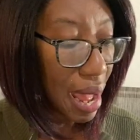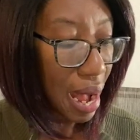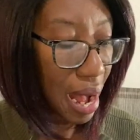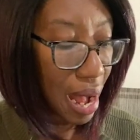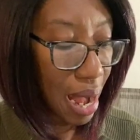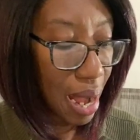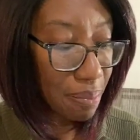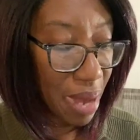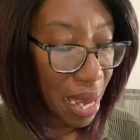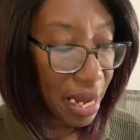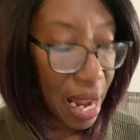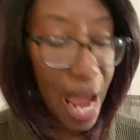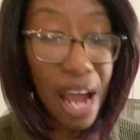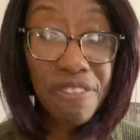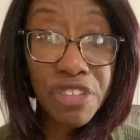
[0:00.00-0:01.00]
Um, and
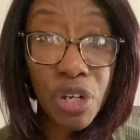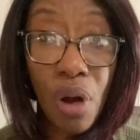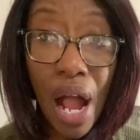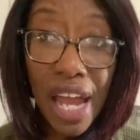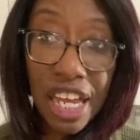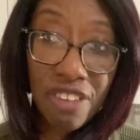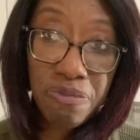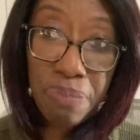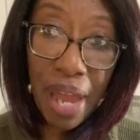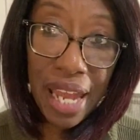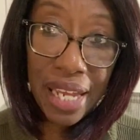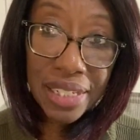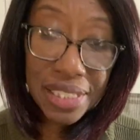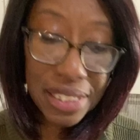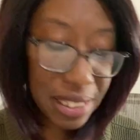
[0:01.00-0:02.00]
after I have
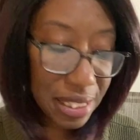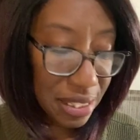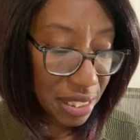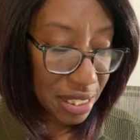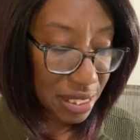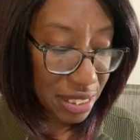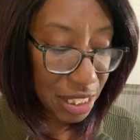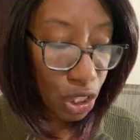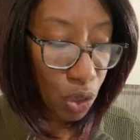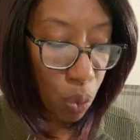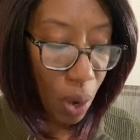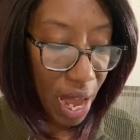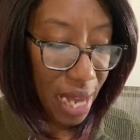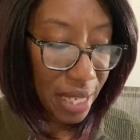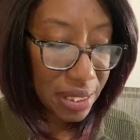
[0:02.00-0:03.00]
painted the
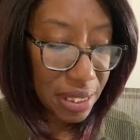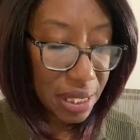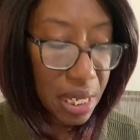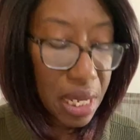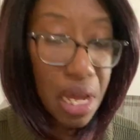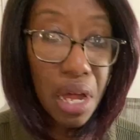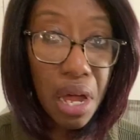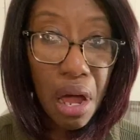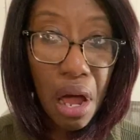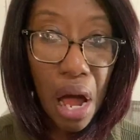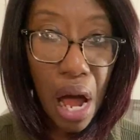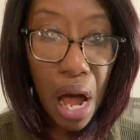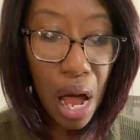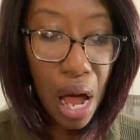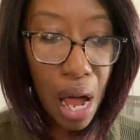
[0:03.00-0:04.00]
silhouette,
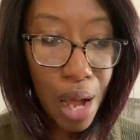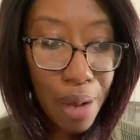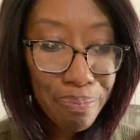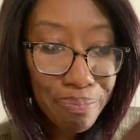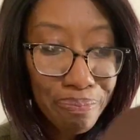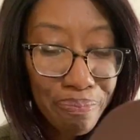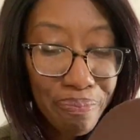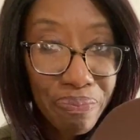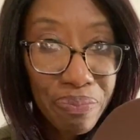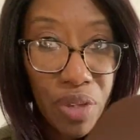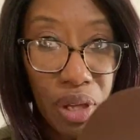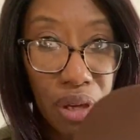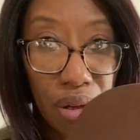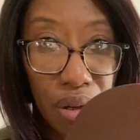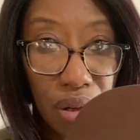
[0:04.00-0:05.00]
um,
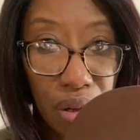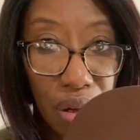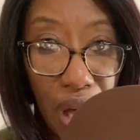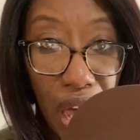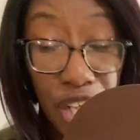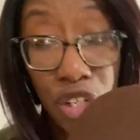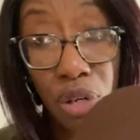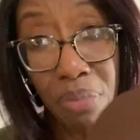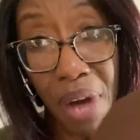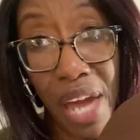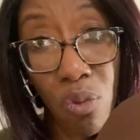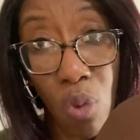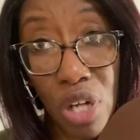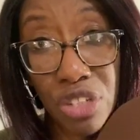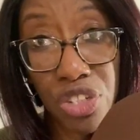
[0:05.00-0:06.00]
and you may
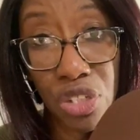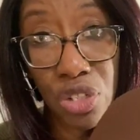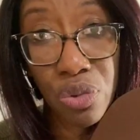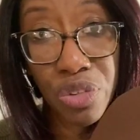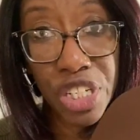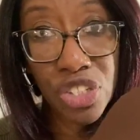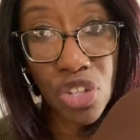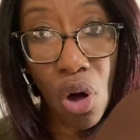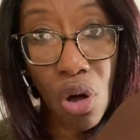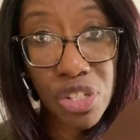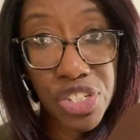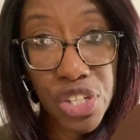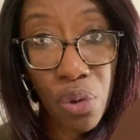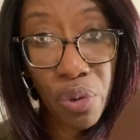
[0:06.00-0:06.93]
want to do this also